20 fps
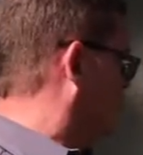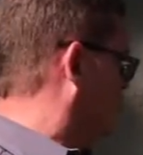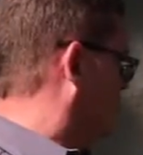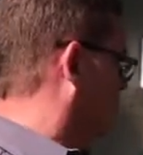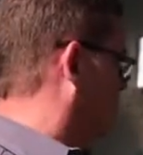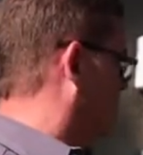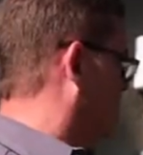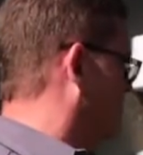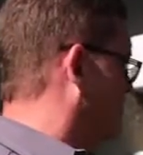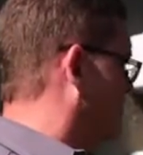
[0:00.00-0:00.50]

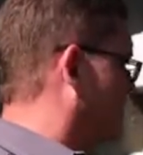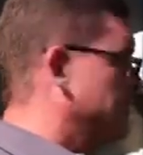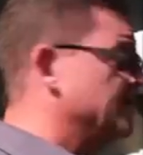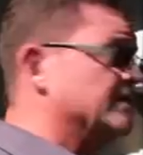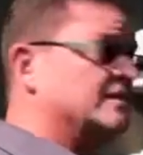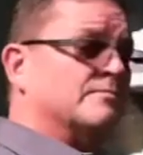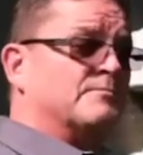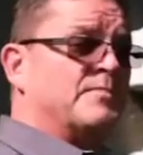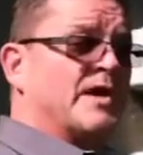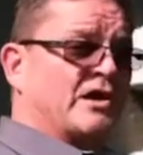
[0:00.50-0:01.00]
We plumb it in
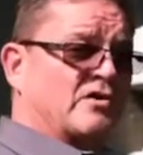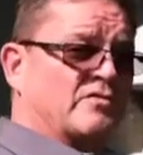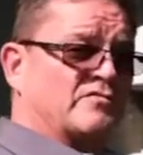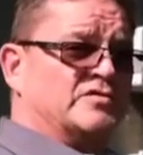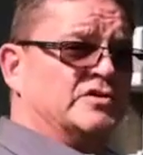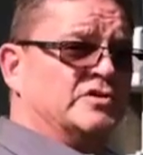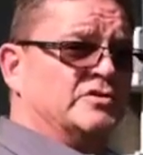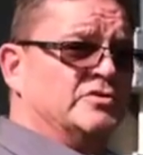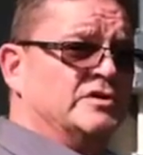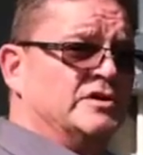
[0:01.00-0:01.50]
at the back of
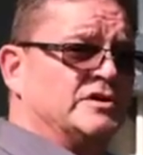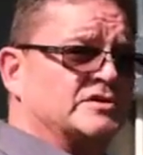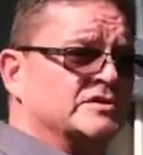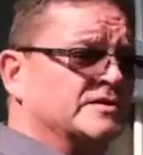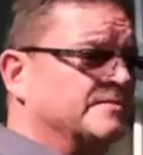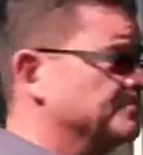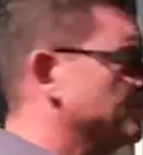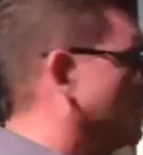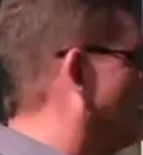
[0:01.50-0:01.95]
the unit